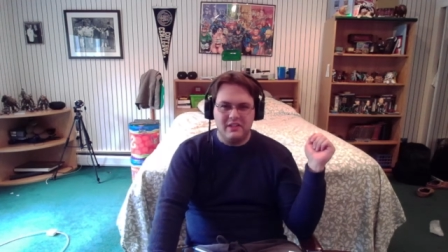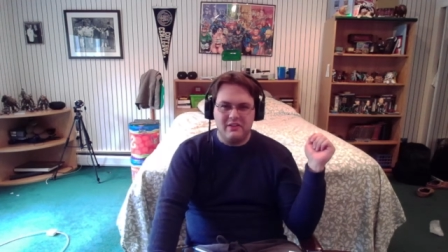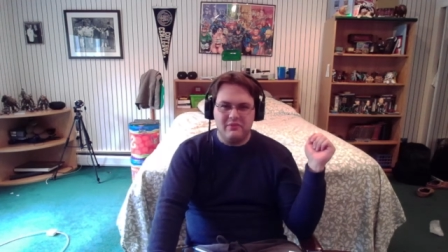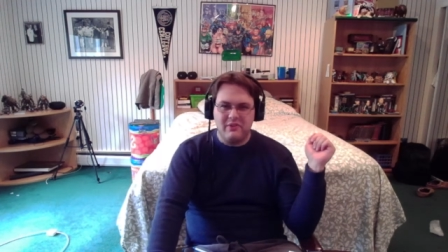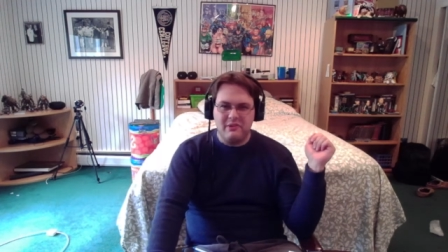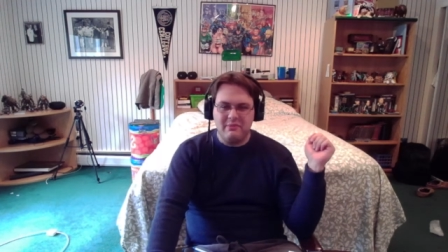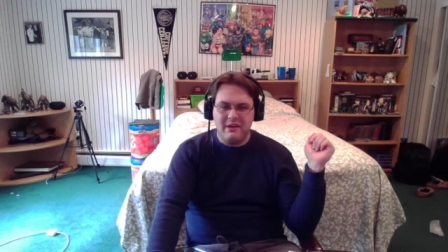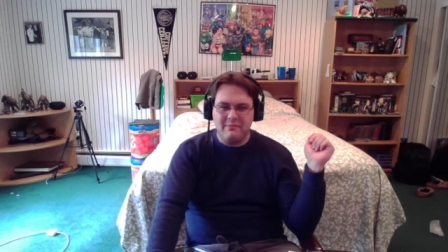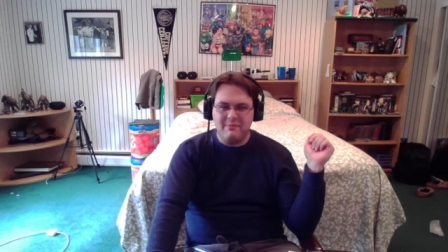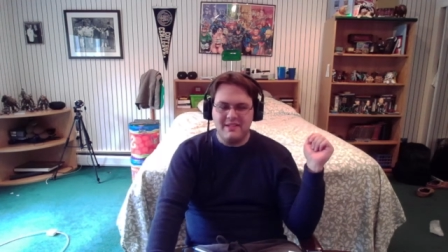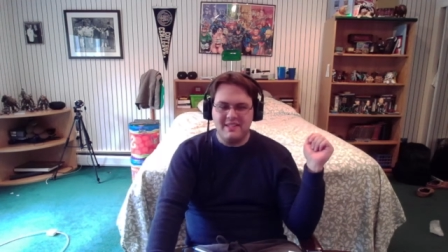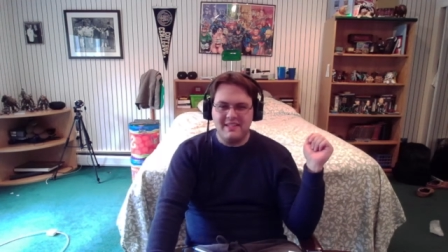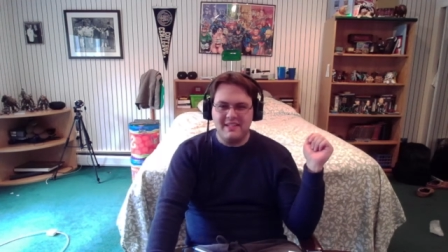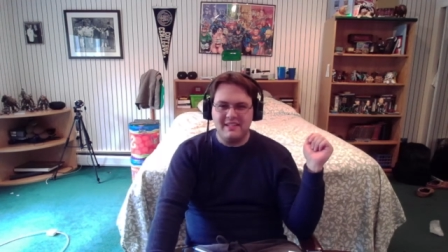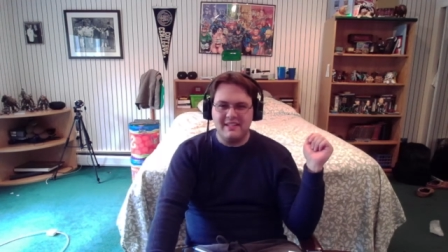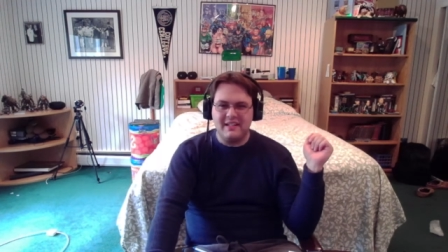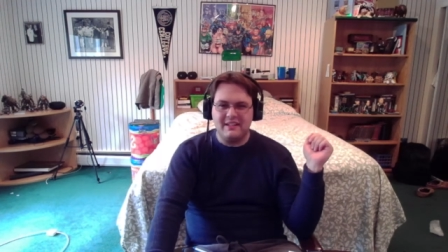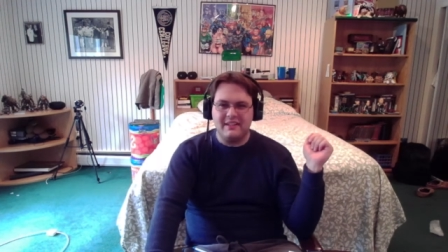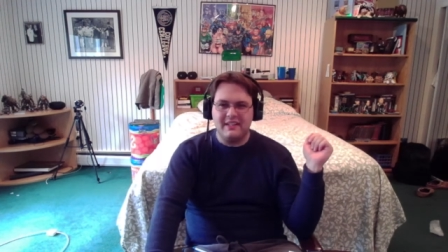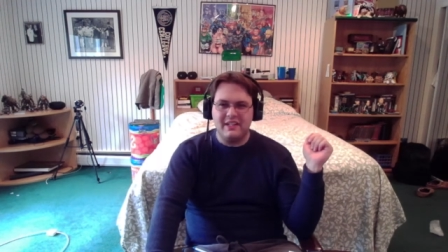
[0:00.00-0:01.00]
We might be seeing
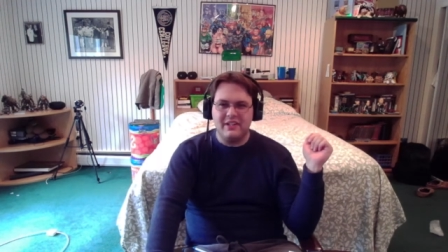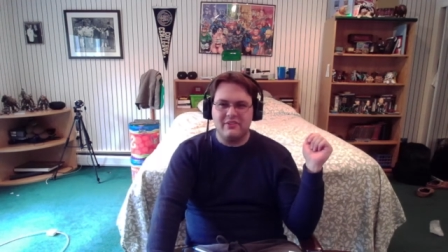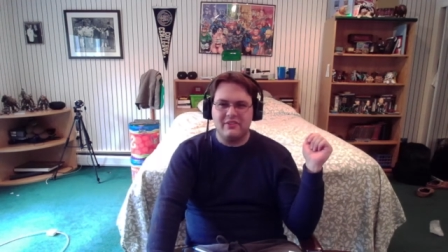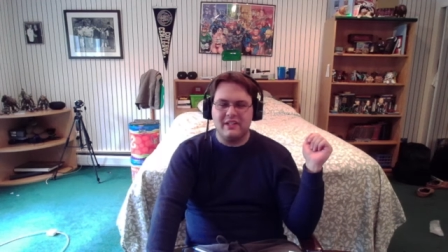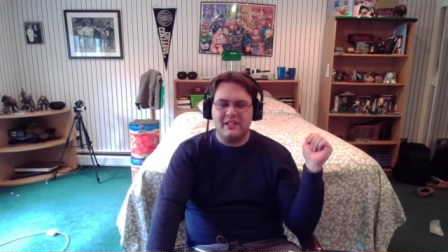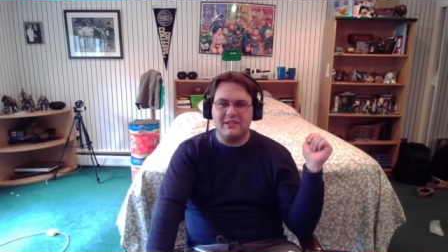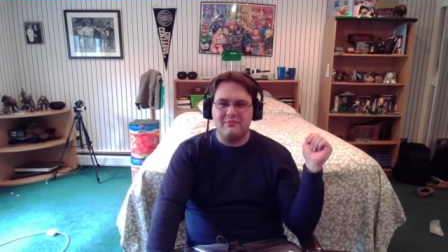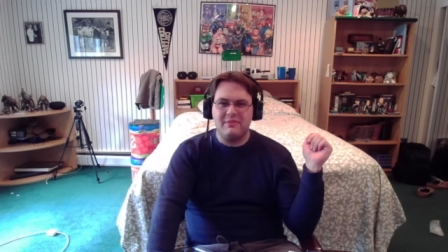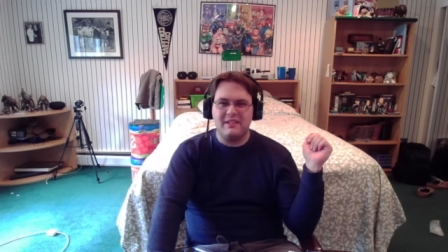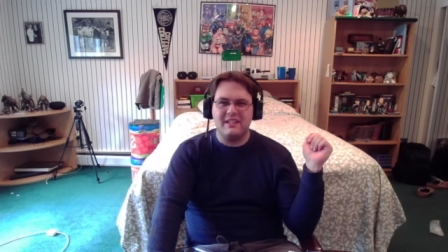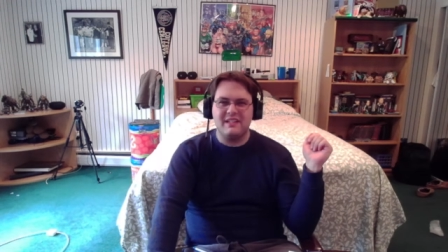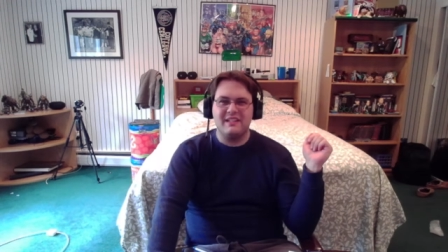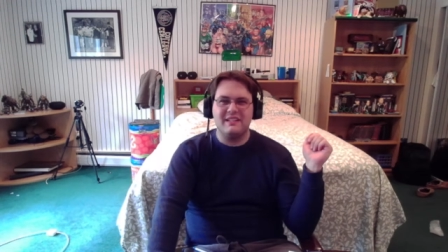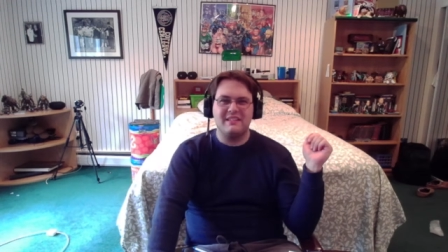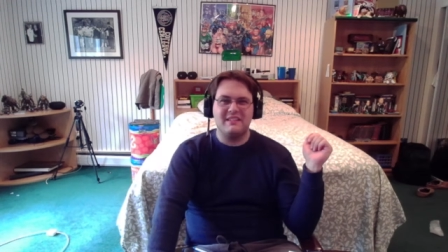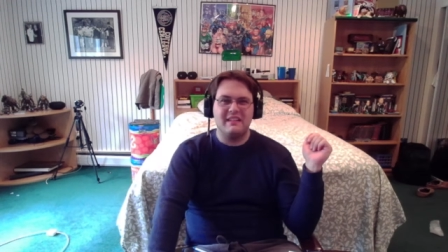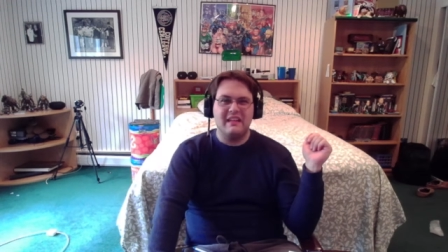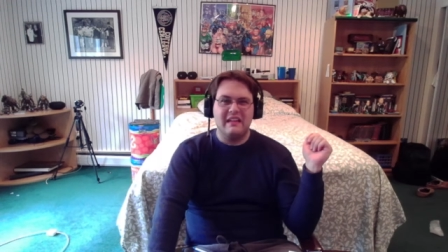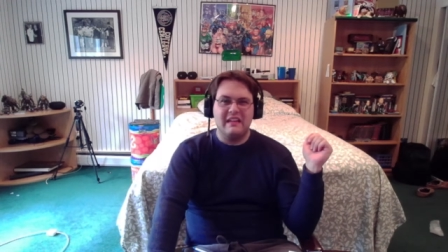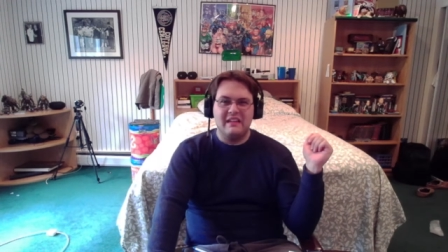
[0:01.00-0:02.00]
that later on
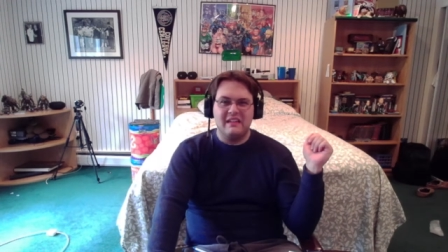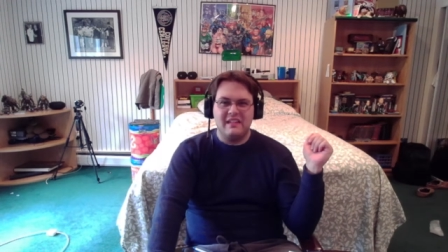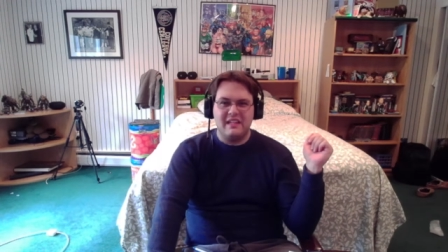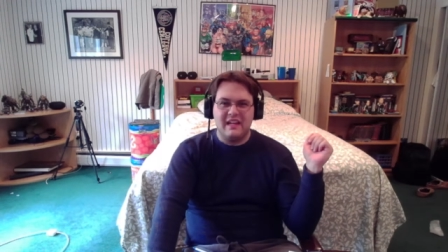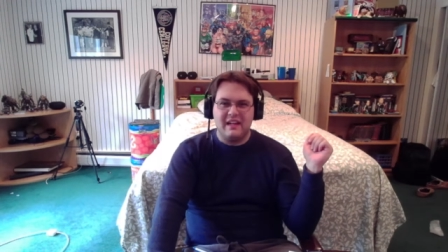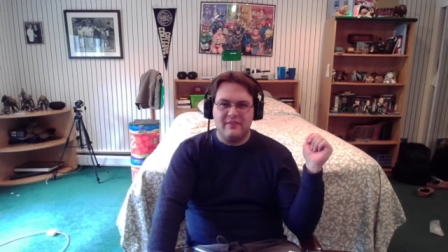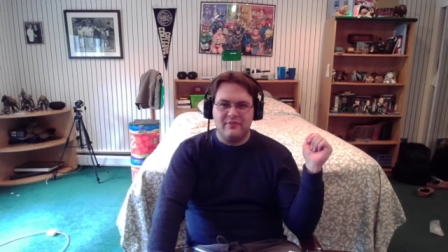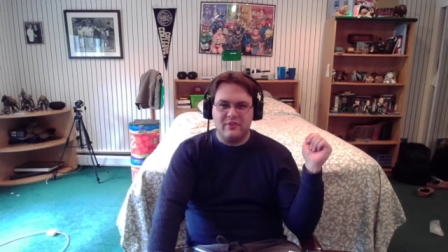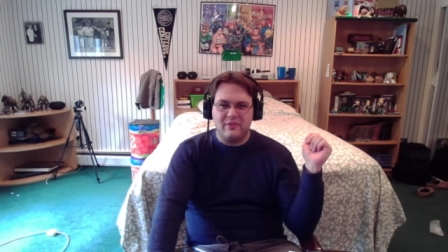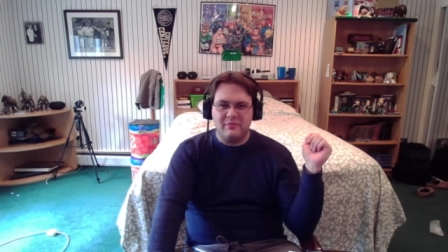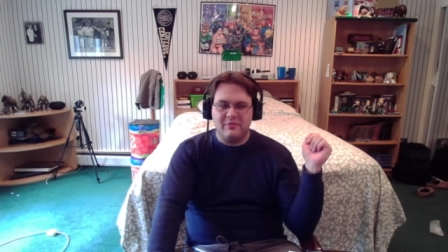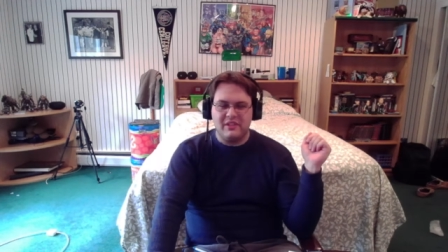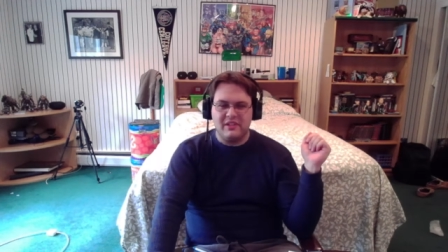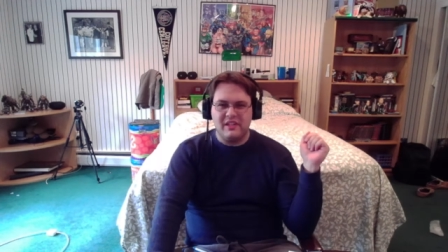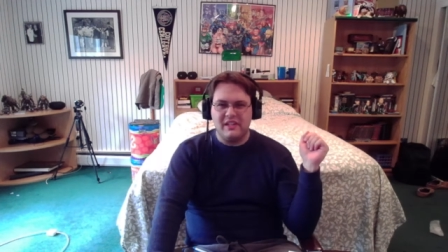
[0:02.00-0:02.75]
because, yeah, from